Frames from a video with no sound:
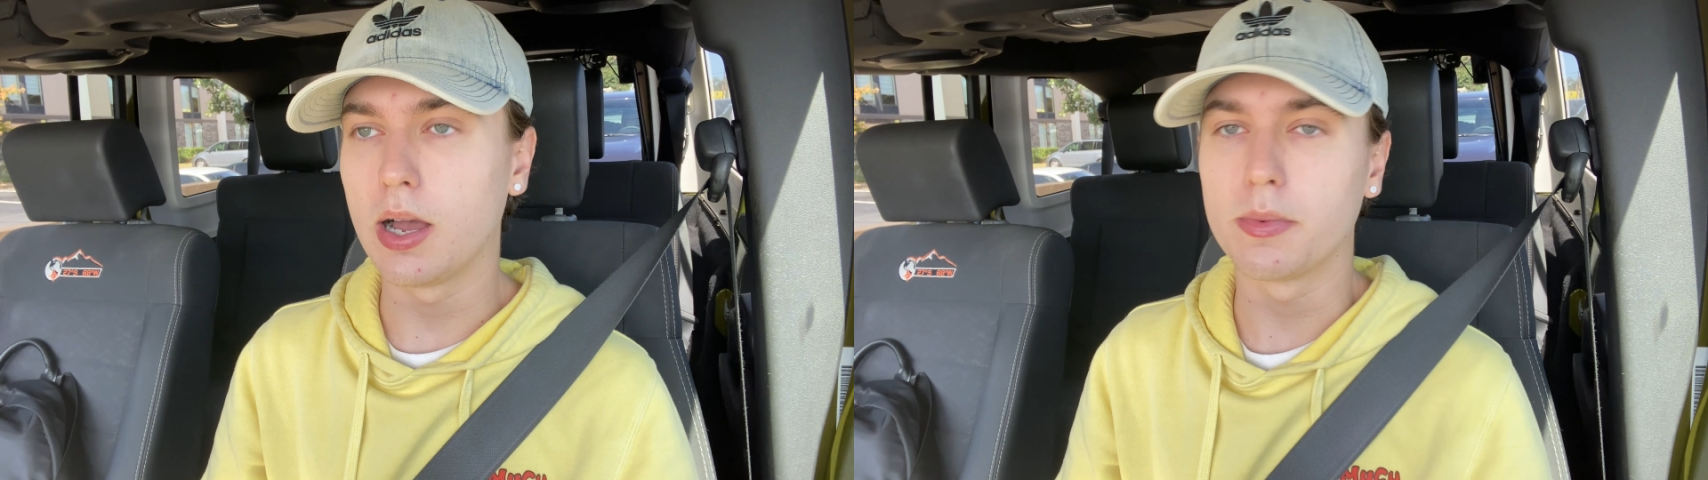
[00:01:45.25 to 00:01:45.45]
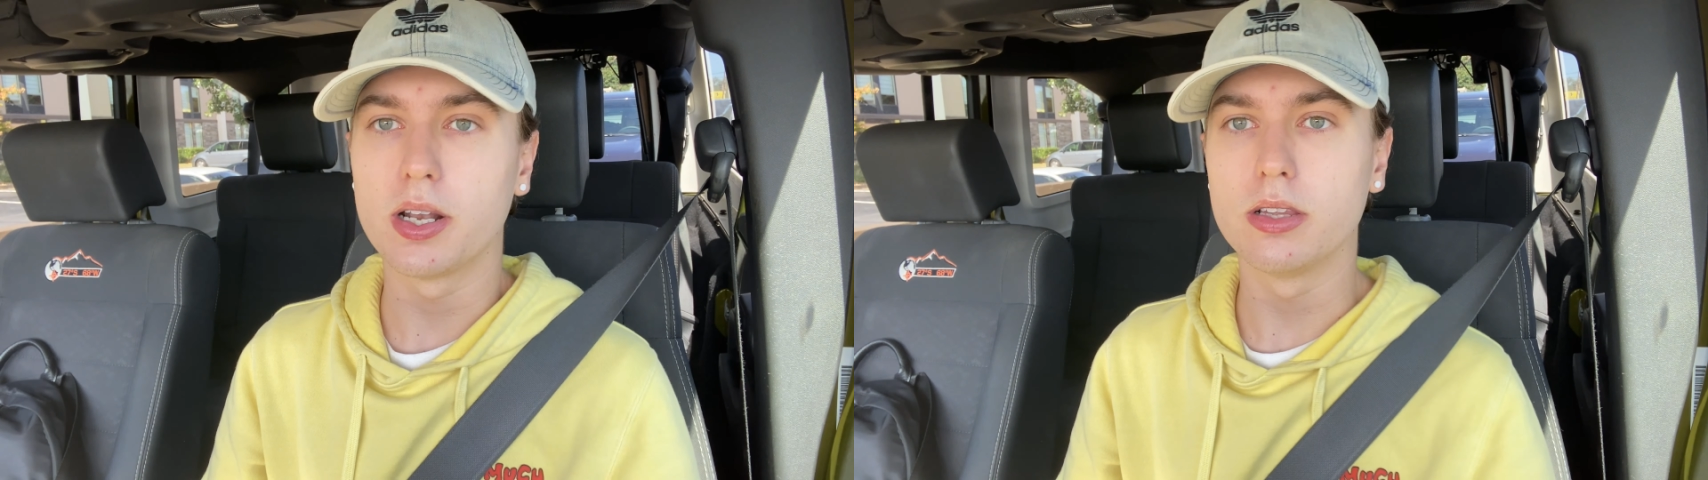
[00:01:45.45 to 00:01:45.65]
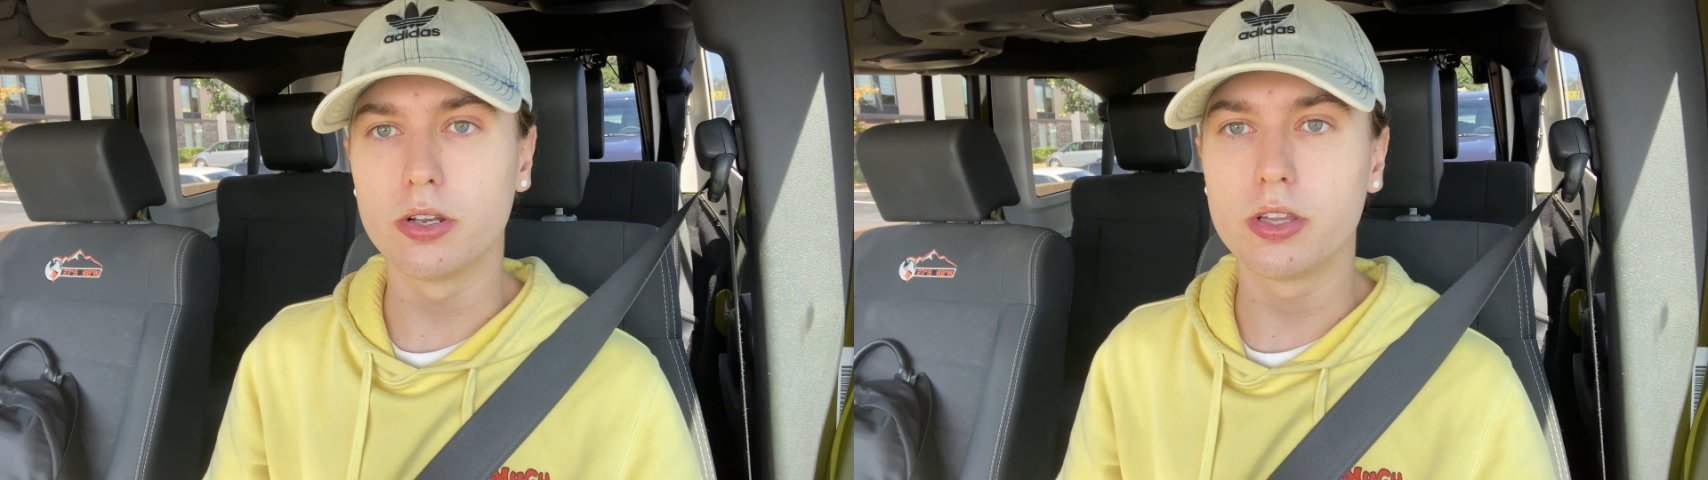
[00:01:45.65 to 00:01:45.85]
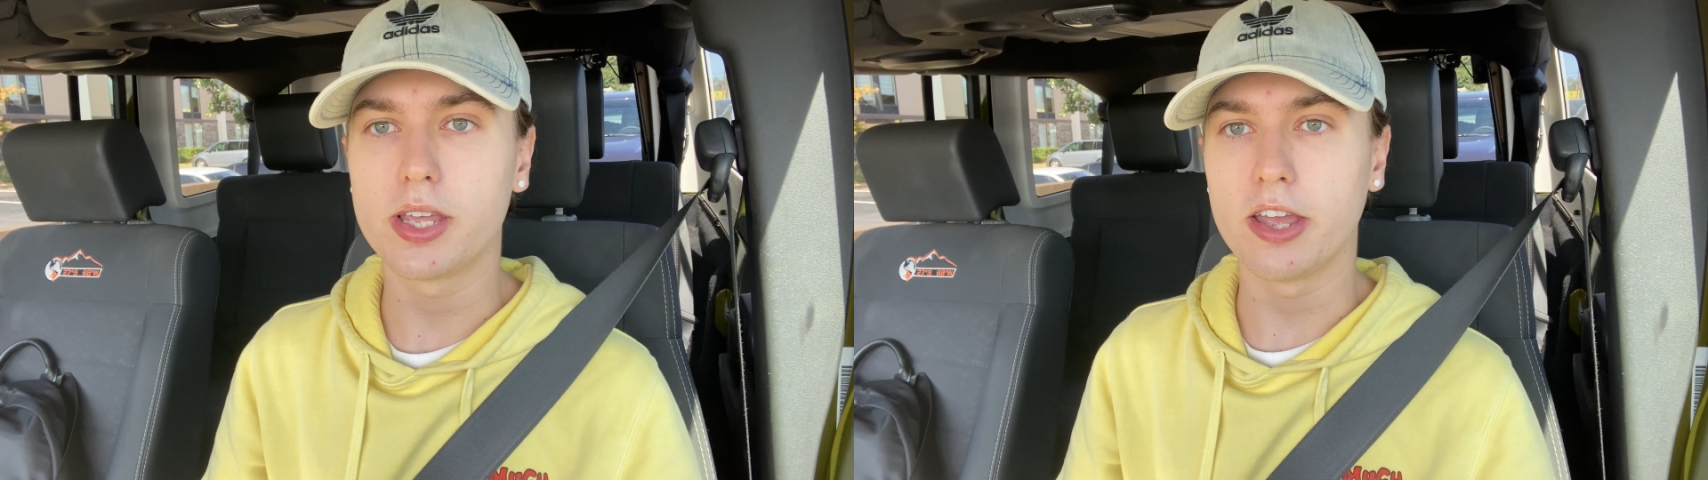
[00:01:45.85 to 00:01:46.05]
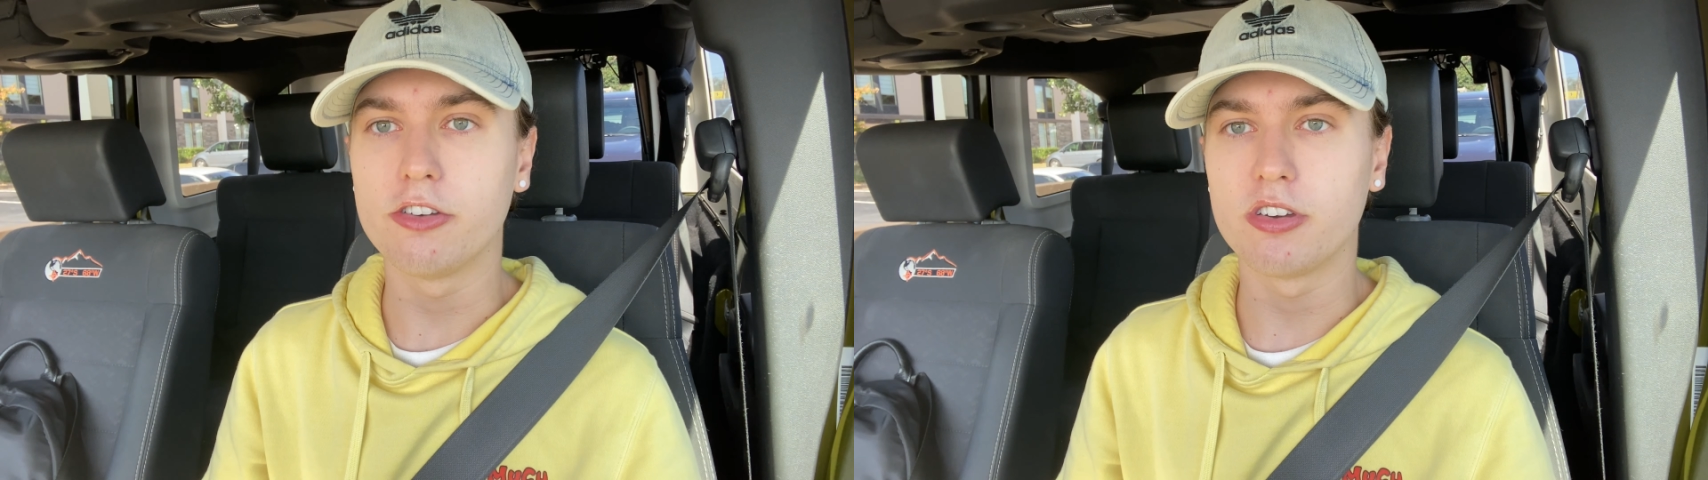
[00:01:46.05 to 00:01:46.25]
I'm gonna
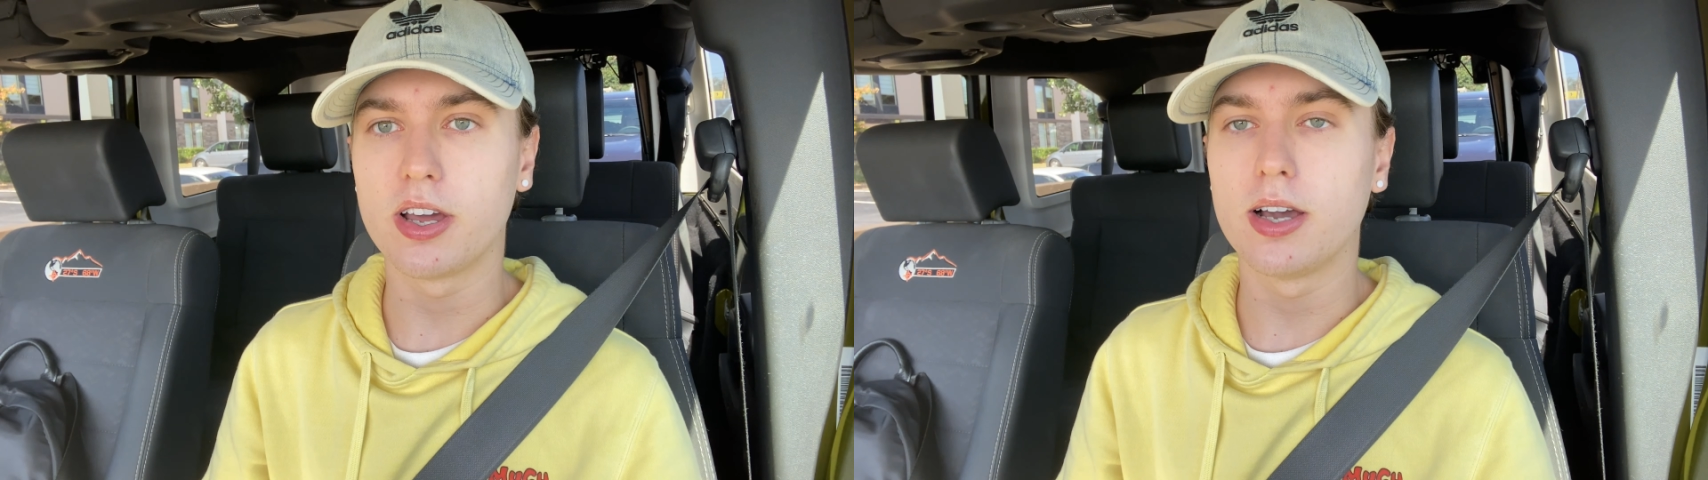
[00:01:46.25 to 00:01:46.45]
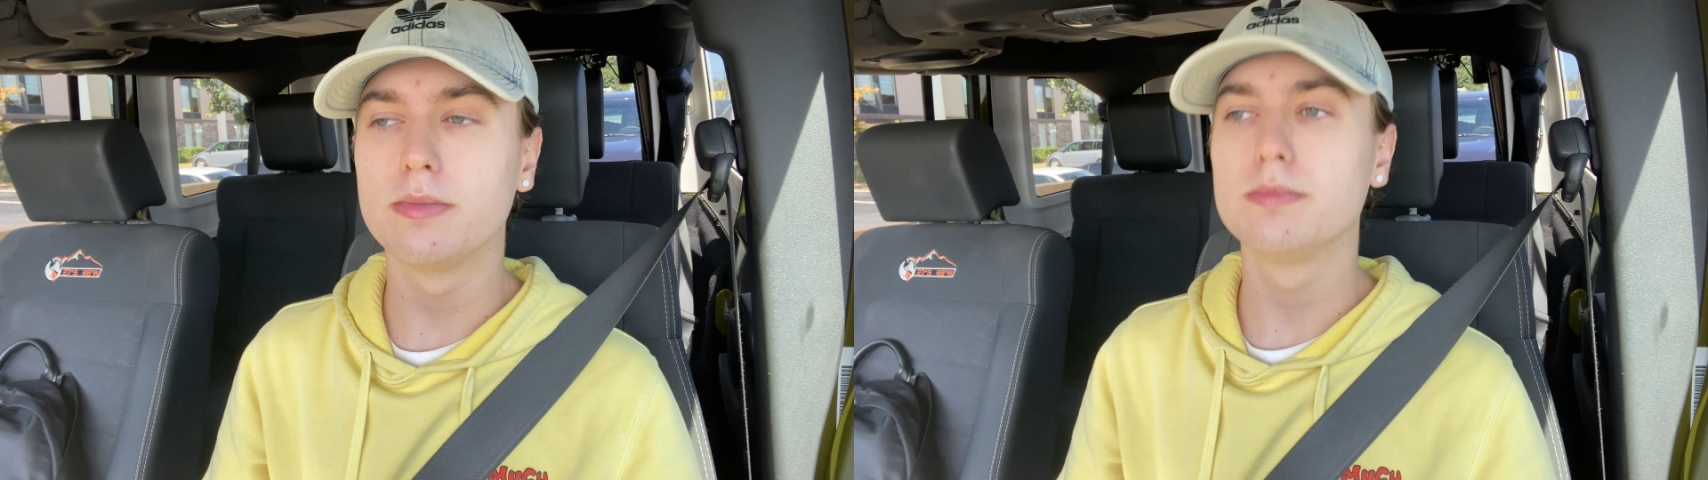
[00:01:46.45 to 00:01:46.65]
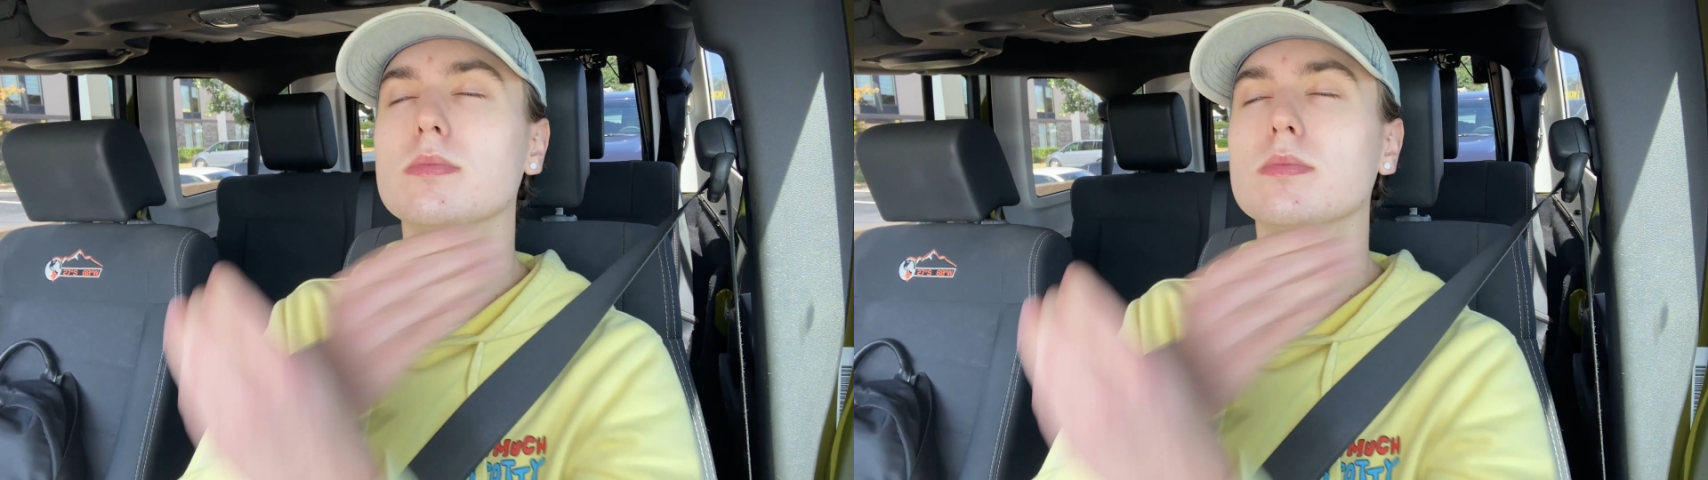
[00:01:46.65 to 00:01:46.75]
literally age and die.